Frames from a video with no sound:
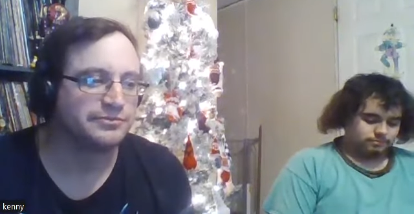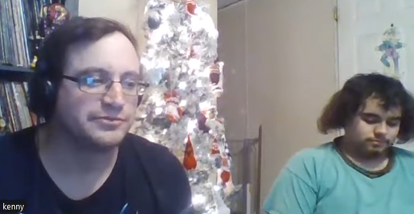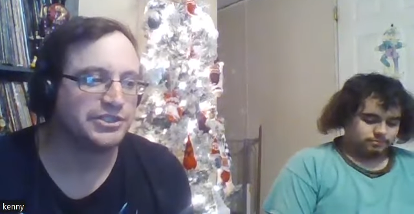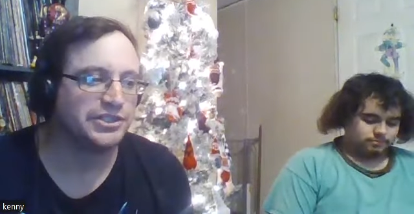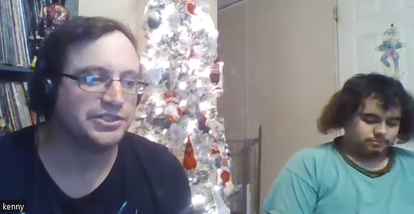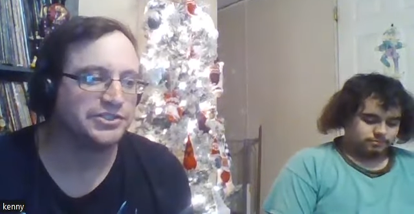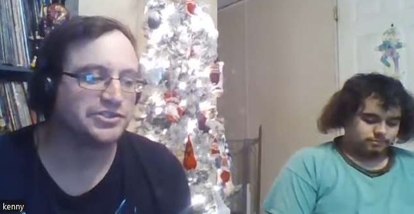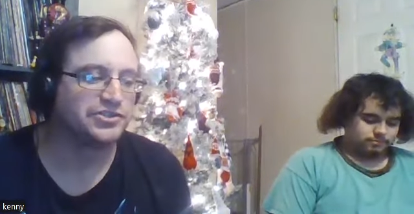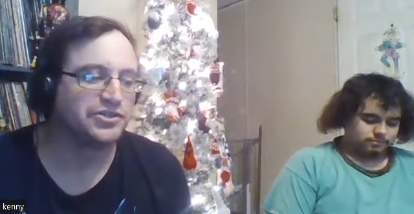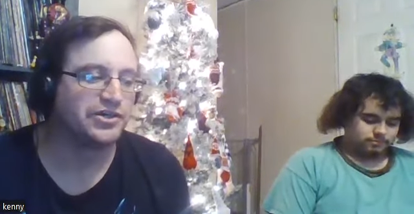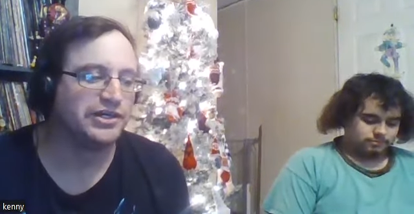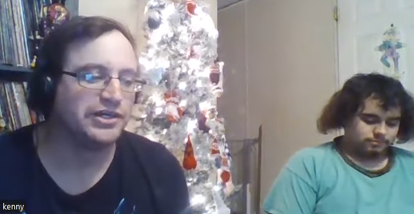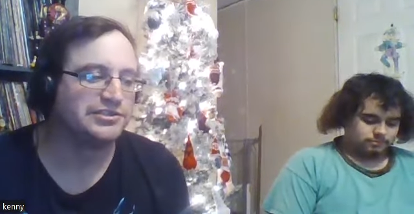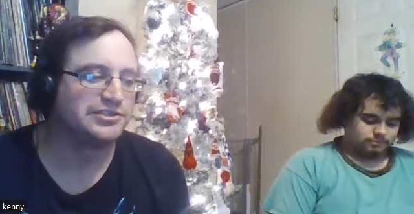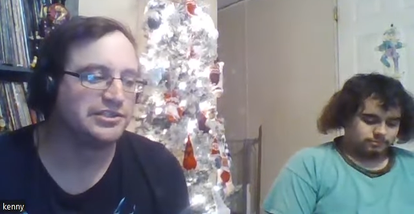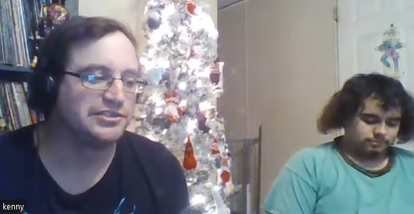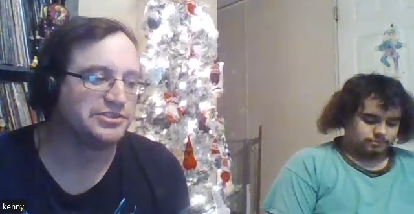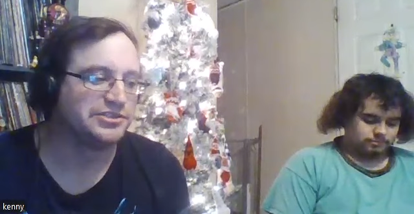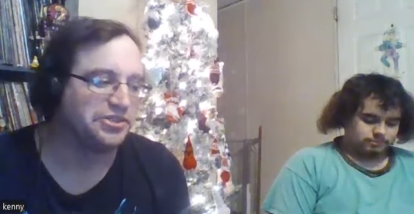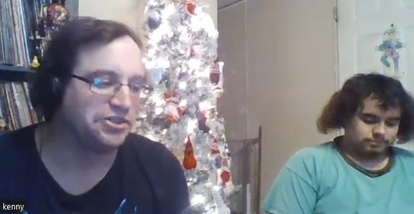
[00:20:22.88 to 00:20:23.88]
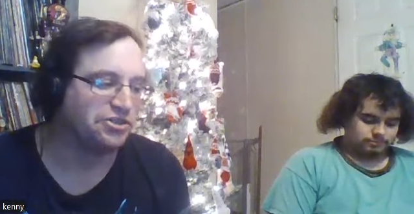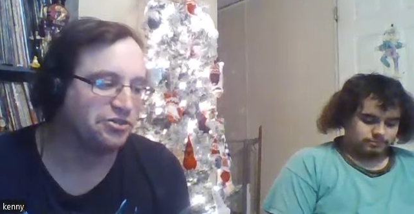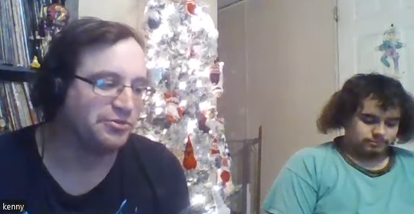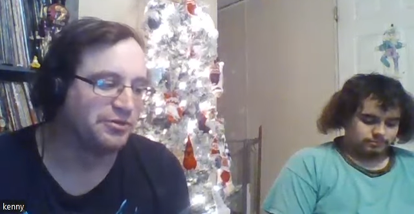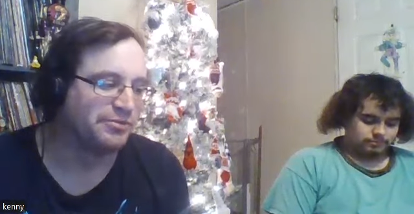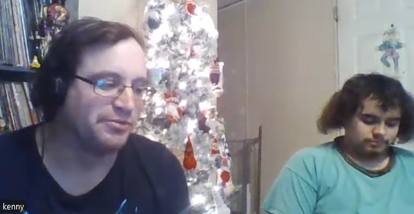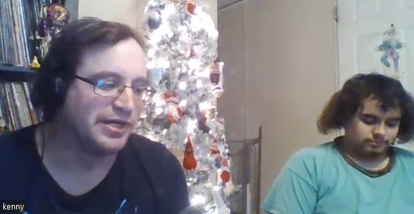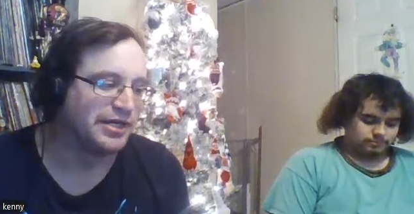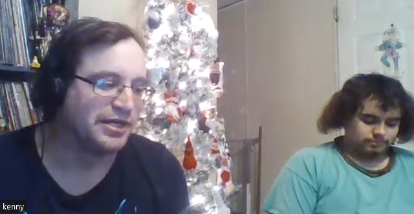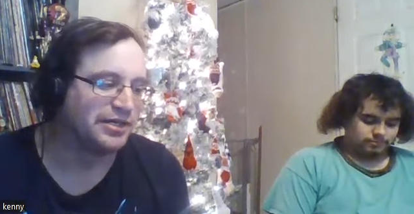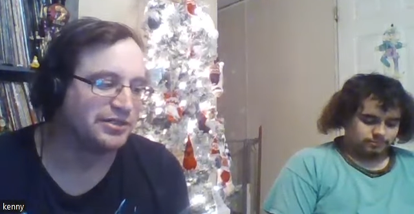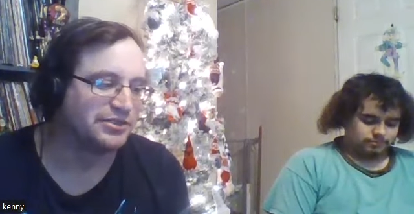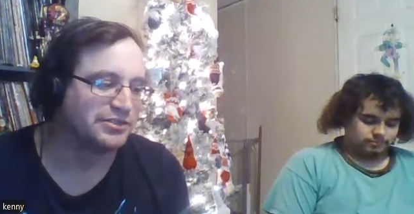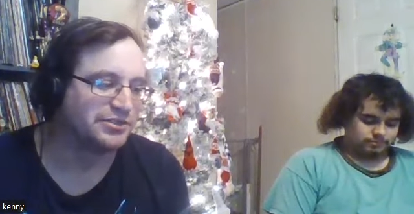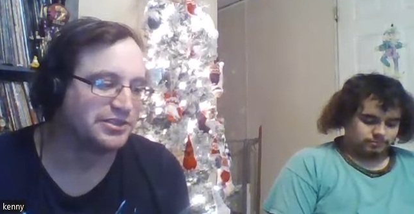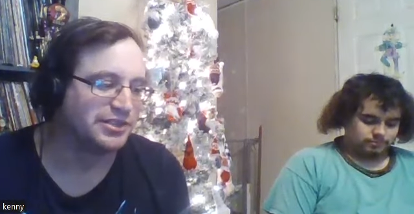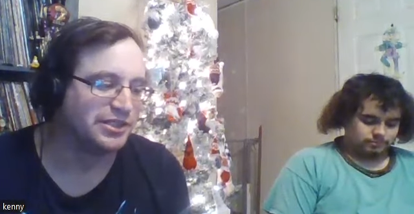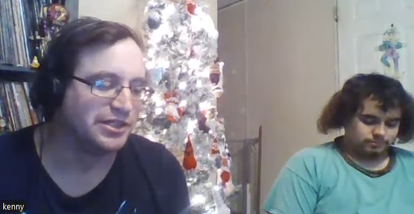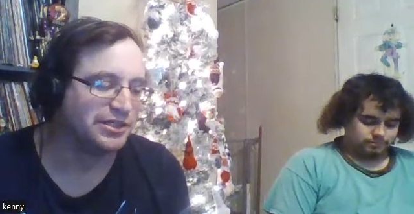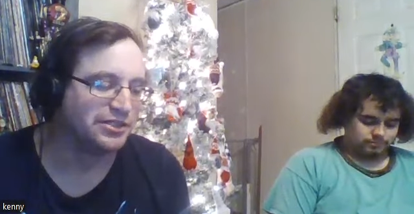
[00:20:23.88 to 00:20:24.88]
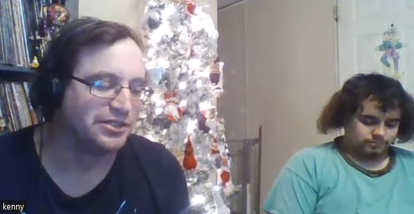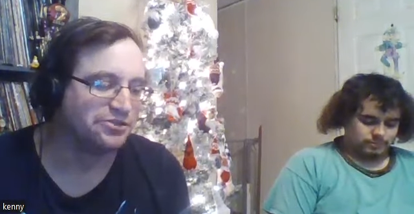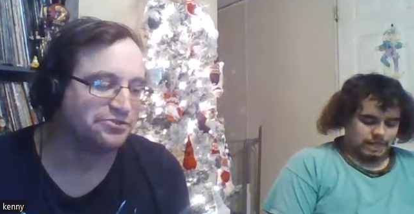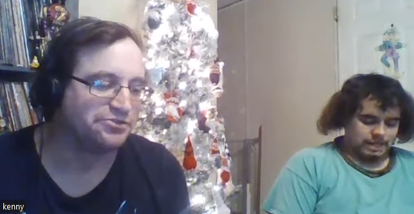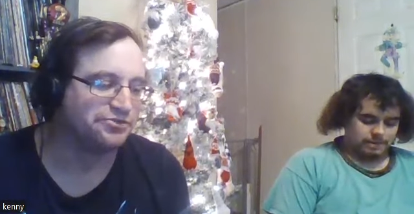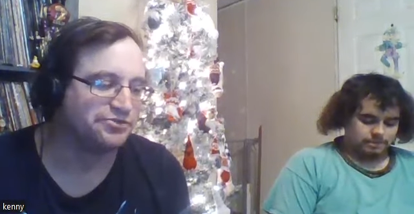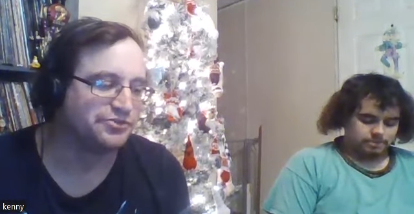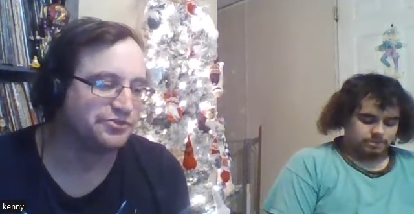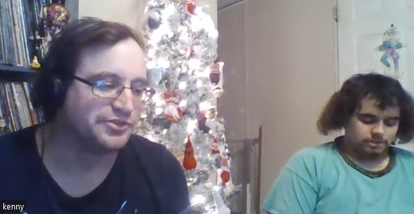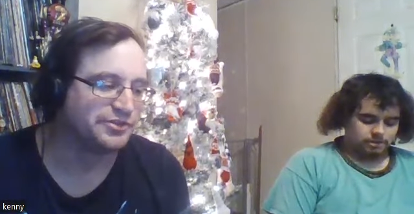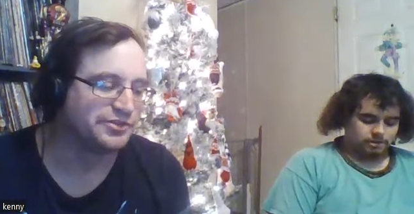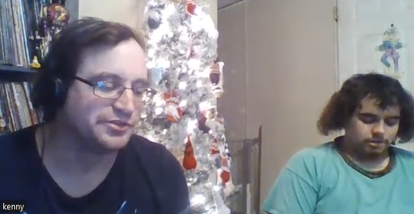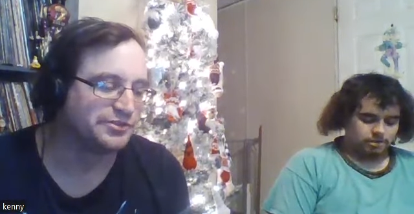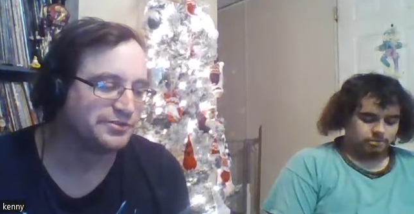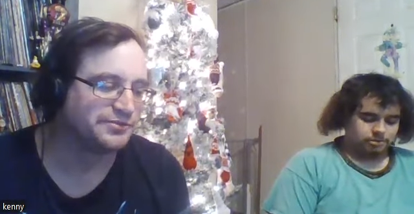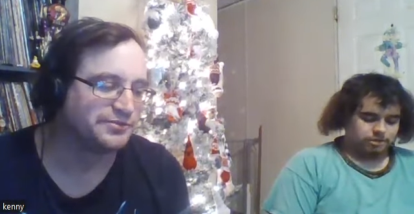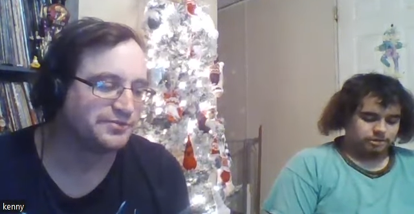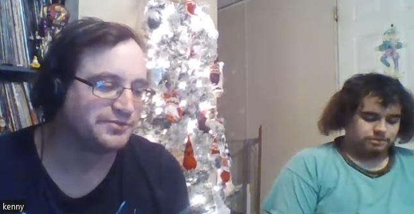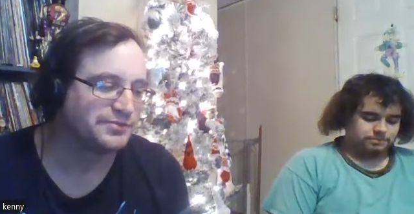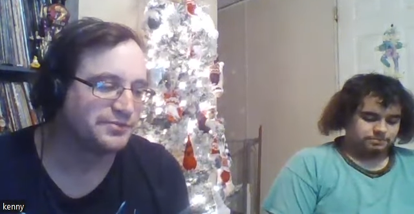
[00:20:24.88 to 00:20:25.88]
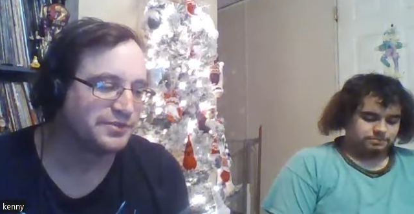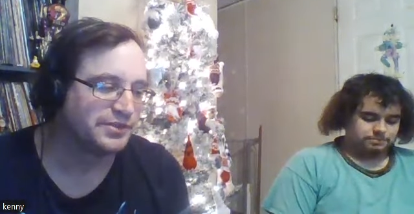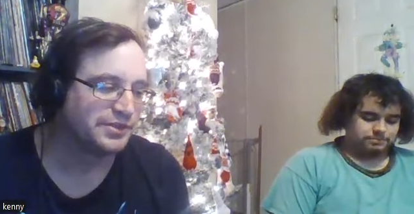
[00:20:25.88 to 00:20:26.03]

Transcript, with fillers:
Speaker 1: she has a great sense of humor about herself. Absolutely.